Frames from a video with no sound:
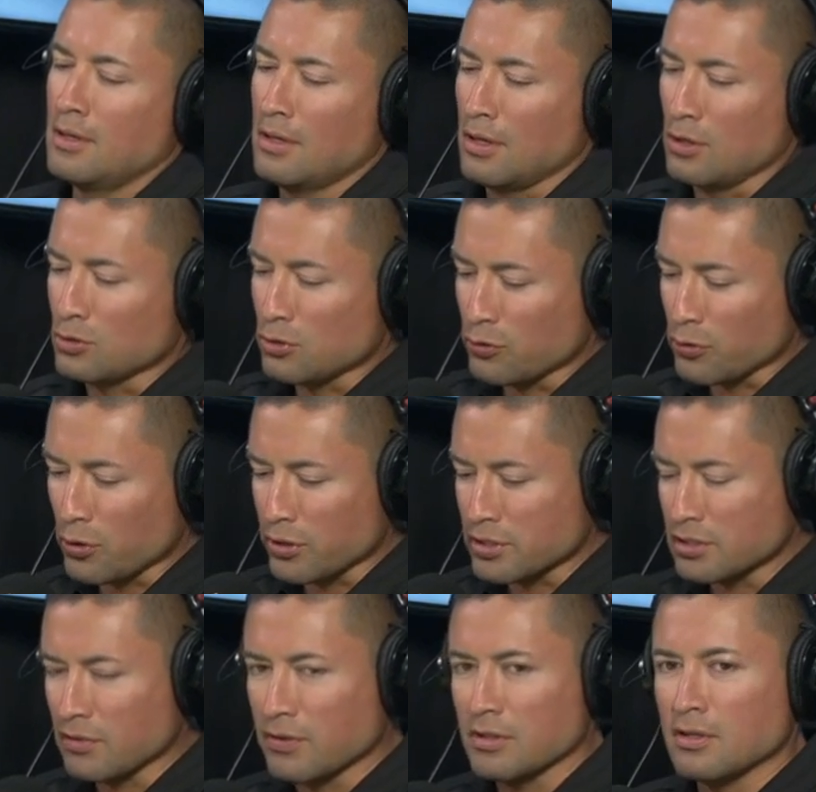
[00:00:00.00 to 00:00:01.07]
I turned
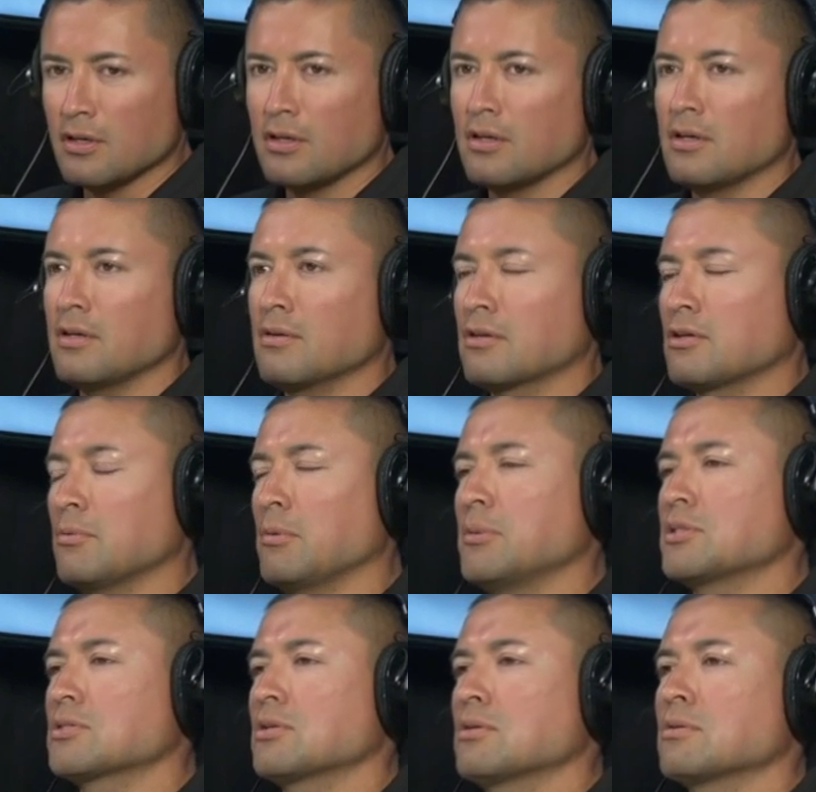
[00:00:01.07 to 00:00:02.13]
37 uh, a couple
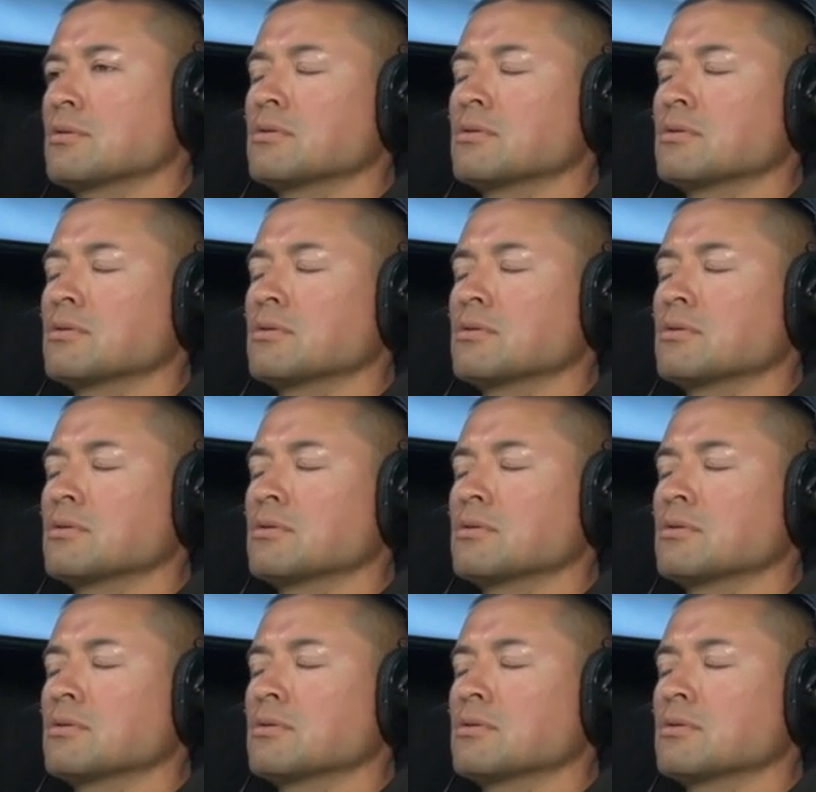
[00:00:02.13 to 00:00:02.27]
months ago.